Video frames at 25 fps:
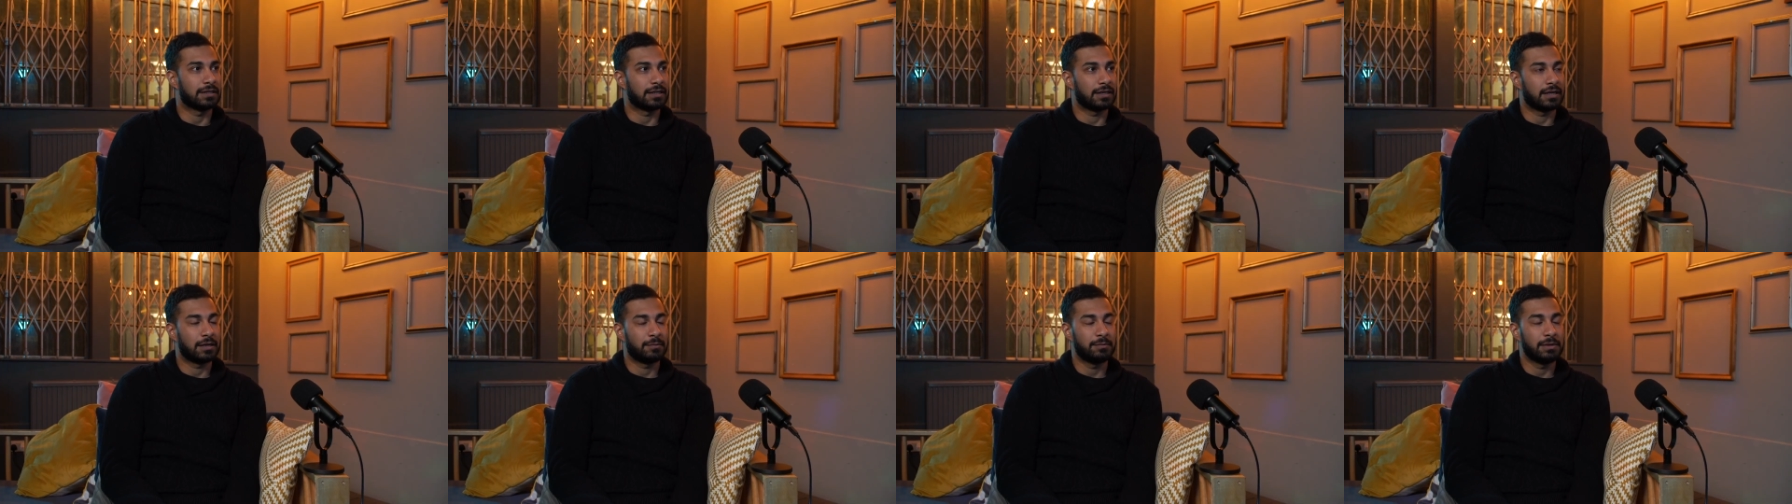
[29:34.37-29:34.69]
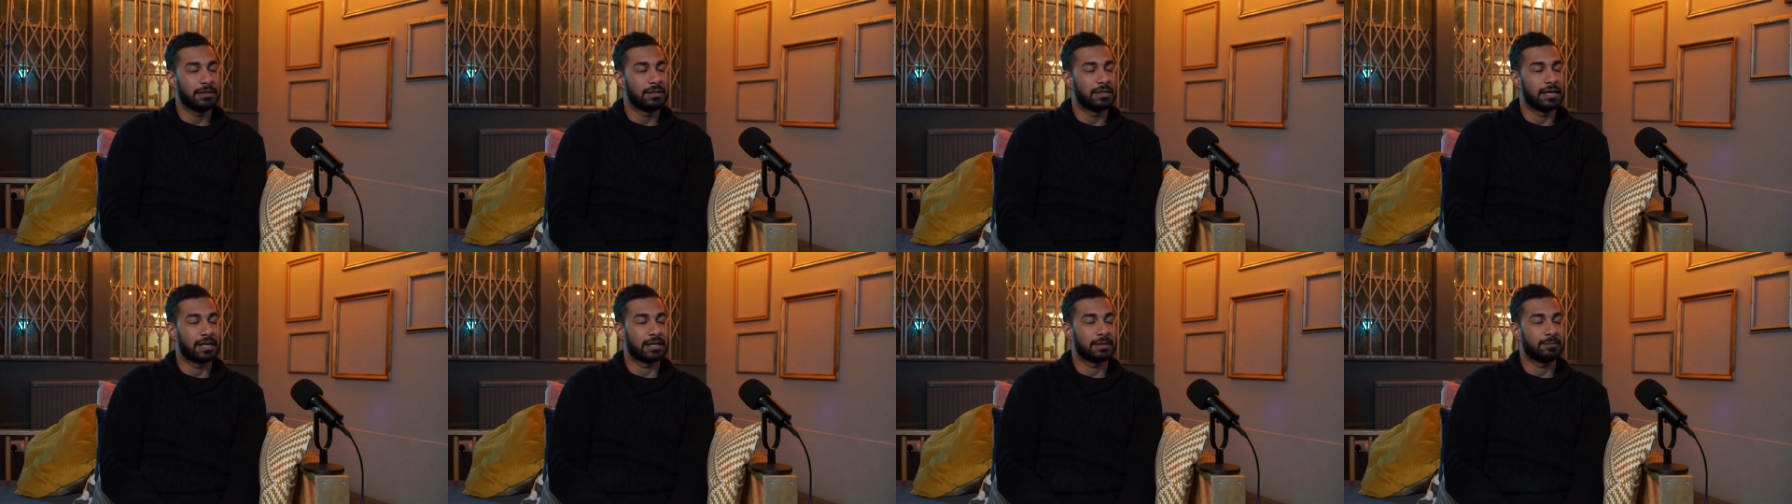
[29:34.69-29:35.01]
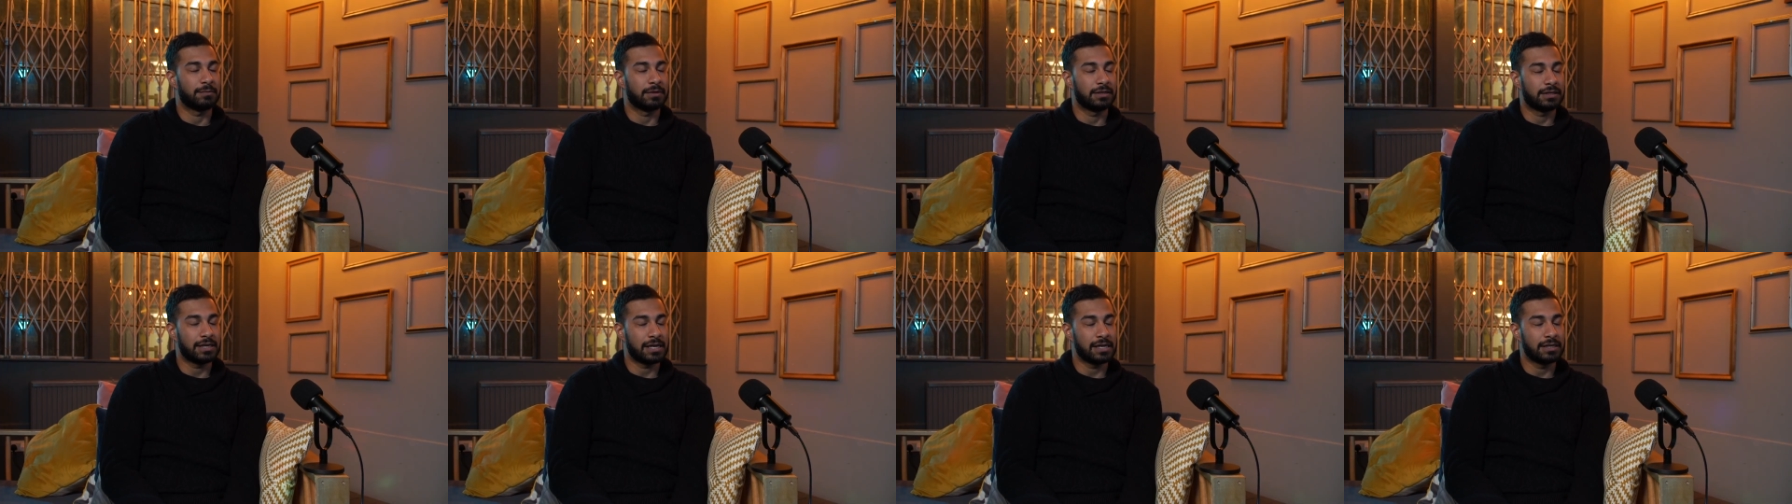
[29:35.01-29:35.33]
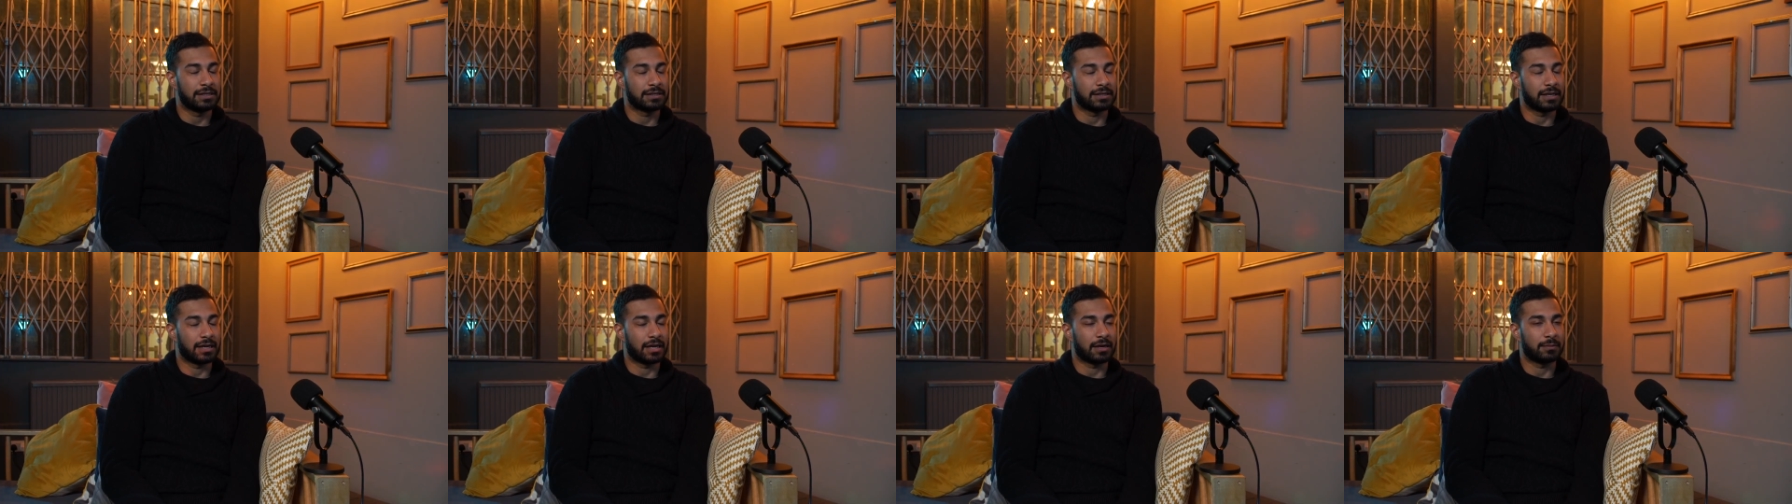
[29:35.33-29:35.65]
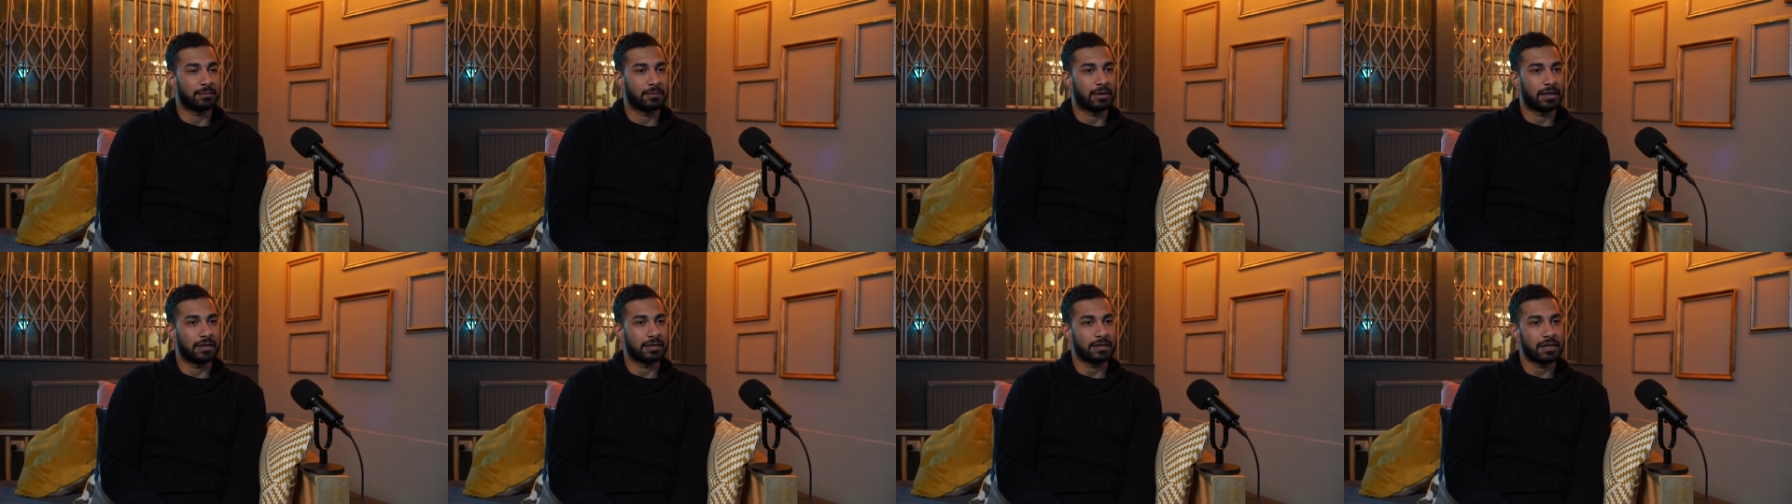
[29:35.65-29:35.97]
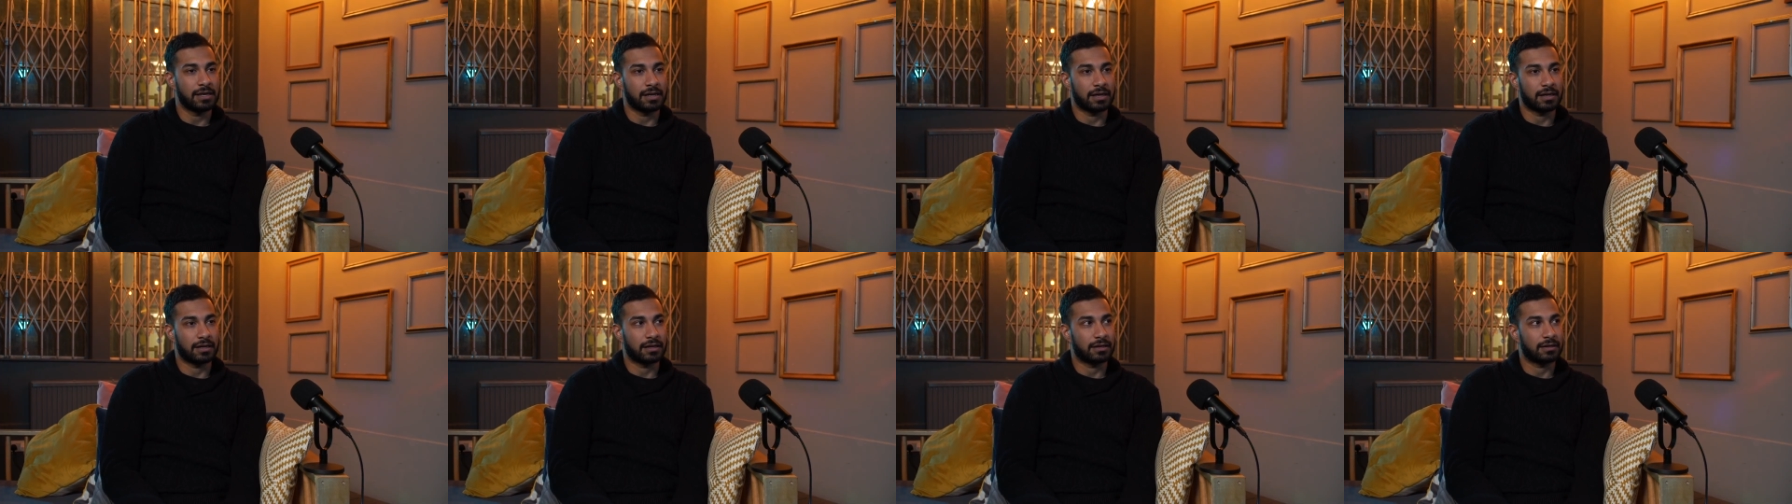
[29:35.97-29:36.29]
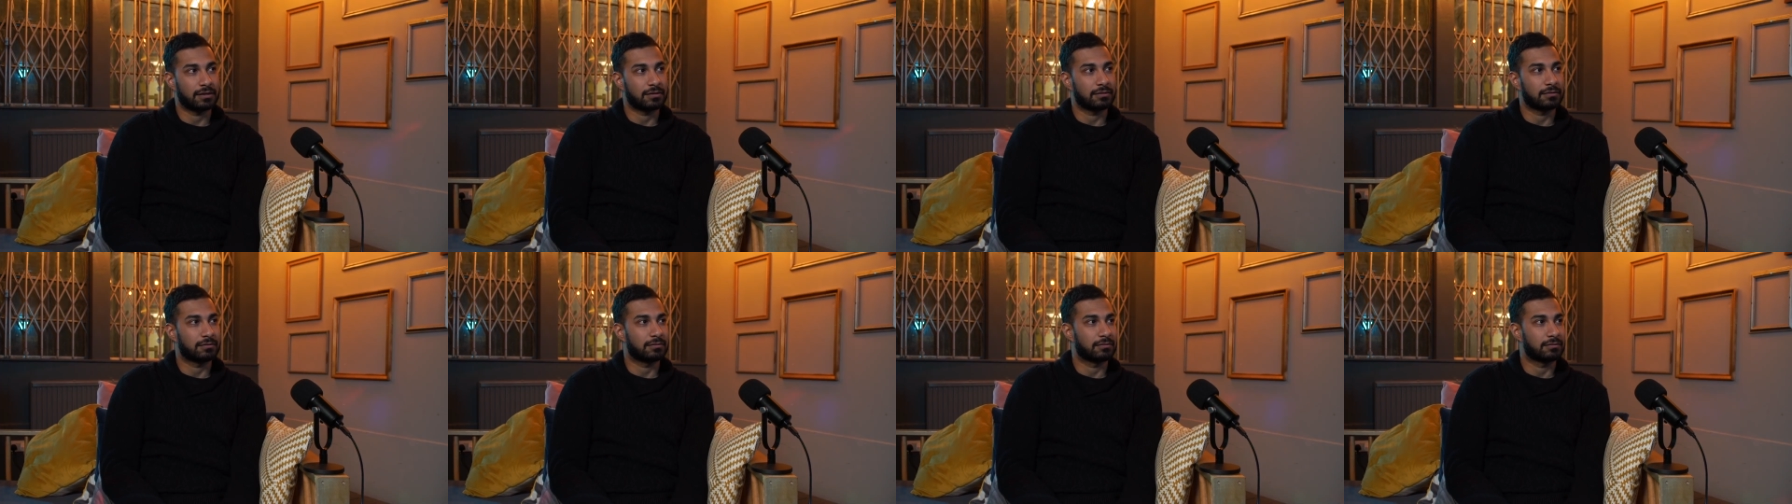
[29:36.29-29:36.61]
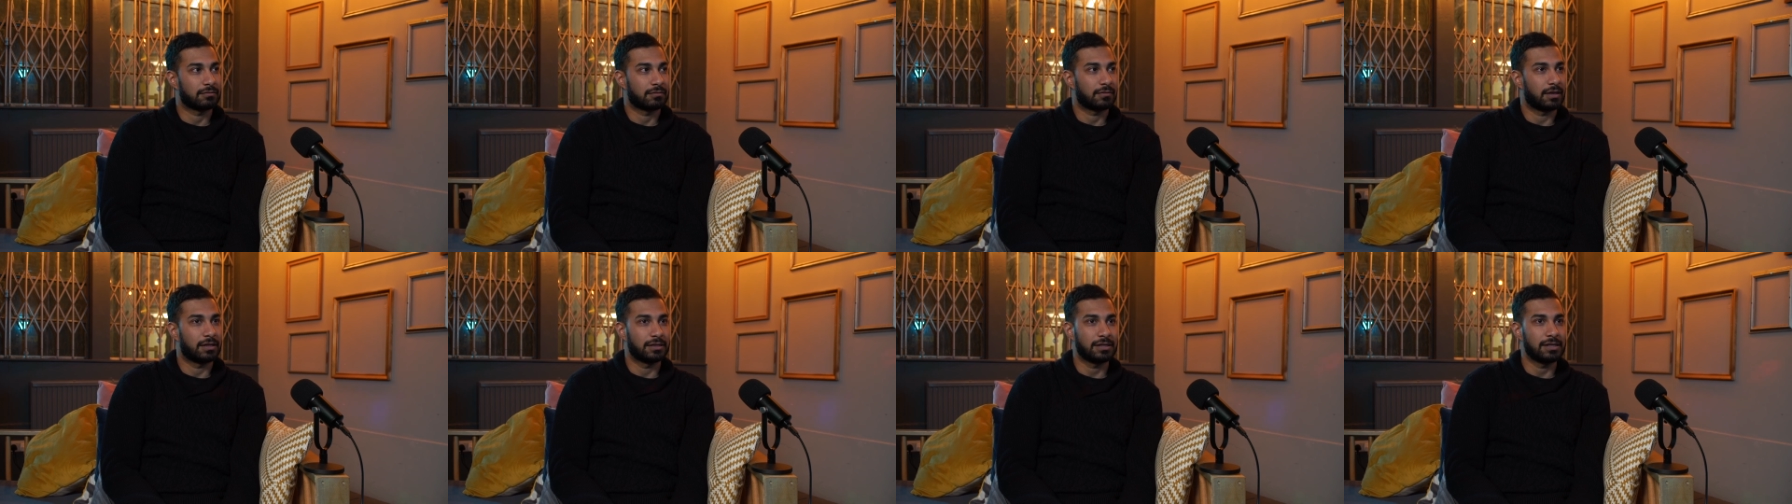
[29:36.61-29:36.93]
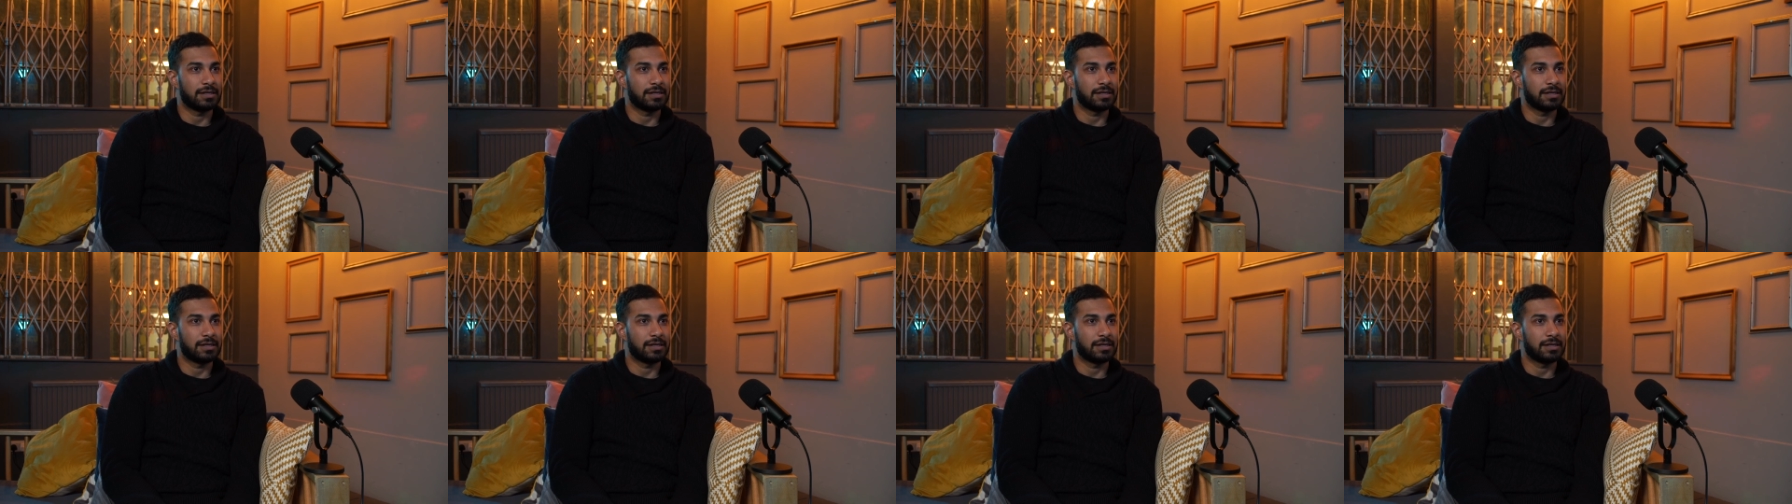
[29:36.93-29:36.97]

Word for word: to, midday, midday today." I'm like, "Yeah, yeah,